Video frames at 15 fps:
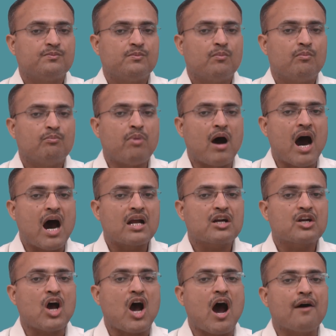
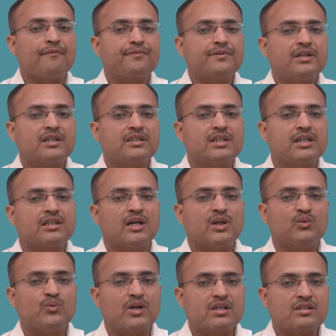born after the
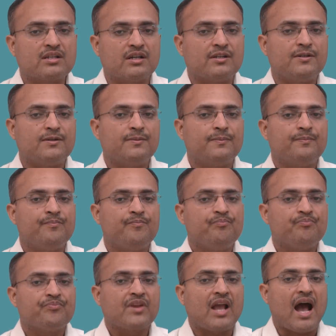conversion
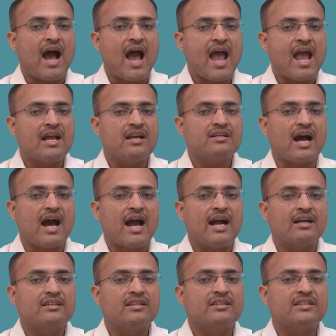and
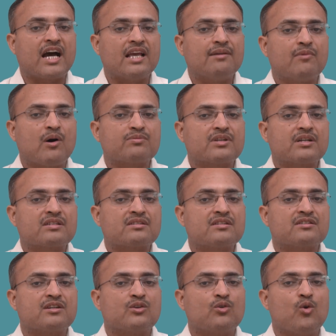at the time of
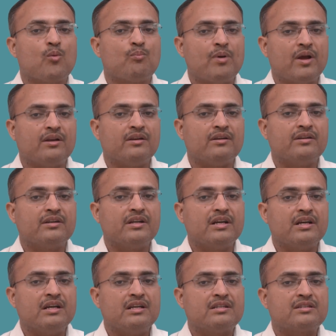succession open
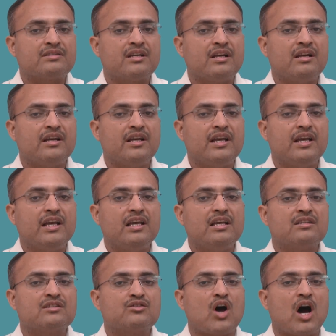is still he
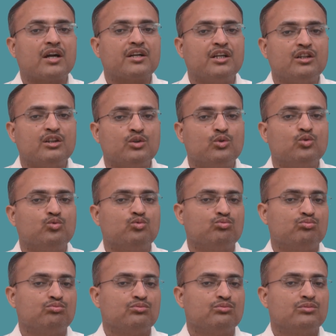is not Hindu,
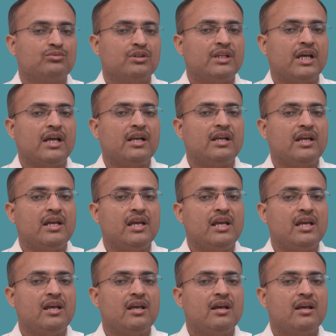then
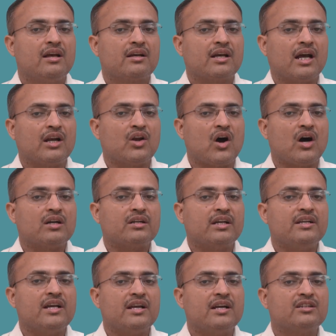he cannot
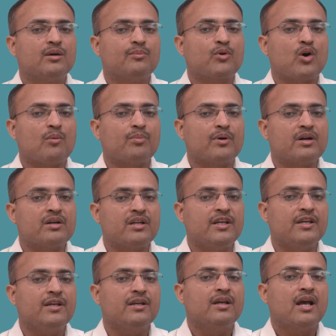inherit the
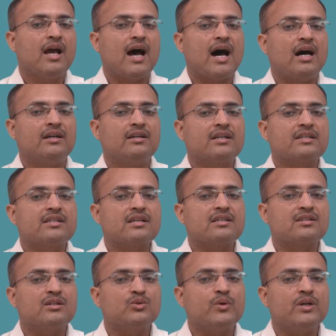property under
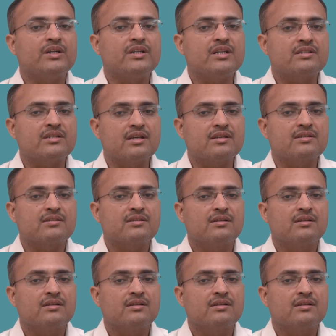section 26.